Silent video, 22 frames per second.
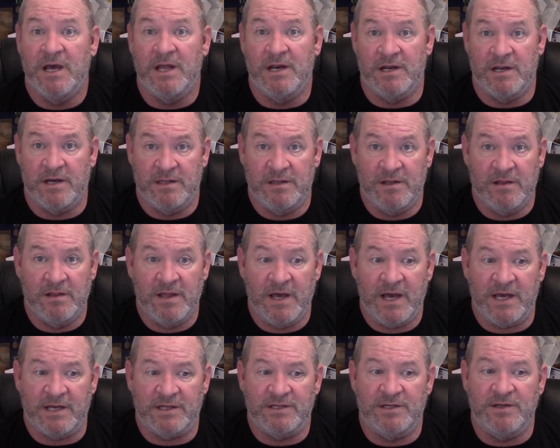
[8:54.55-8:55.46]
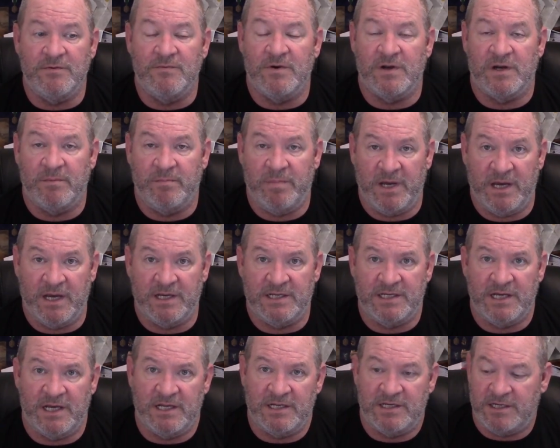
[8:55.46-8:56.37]
Nonetheless, you want to pay
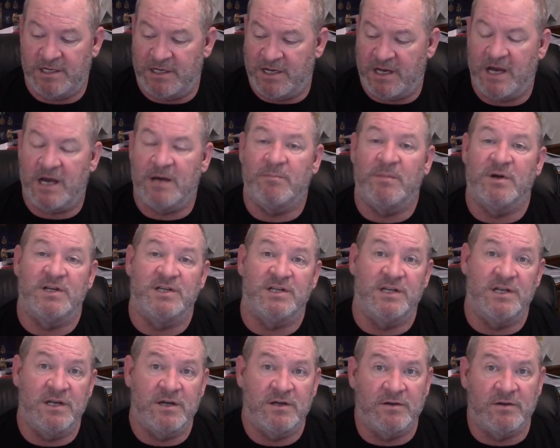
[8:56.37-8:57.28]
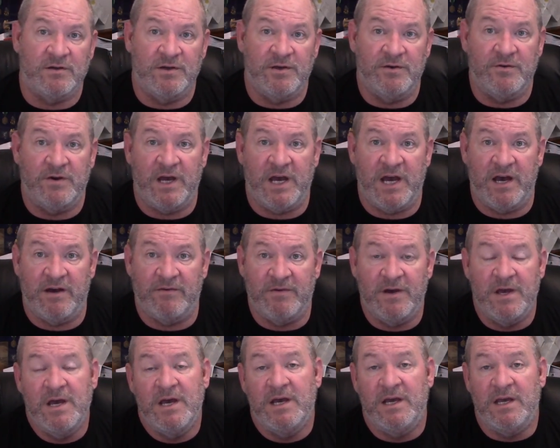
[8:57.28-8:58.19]
attention to how much nickel you have
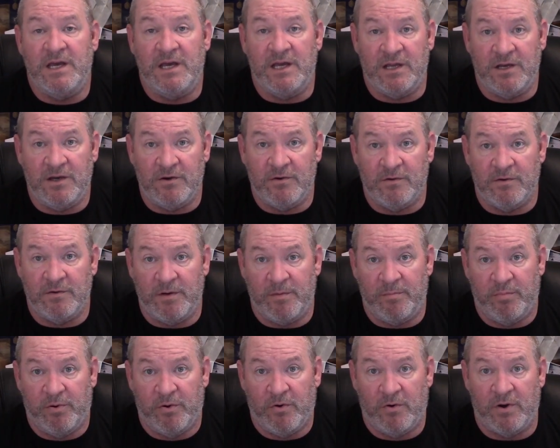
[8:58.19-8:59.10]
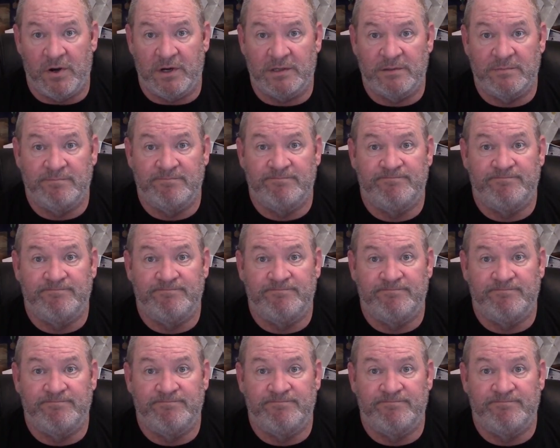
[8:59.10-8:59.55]
in your report.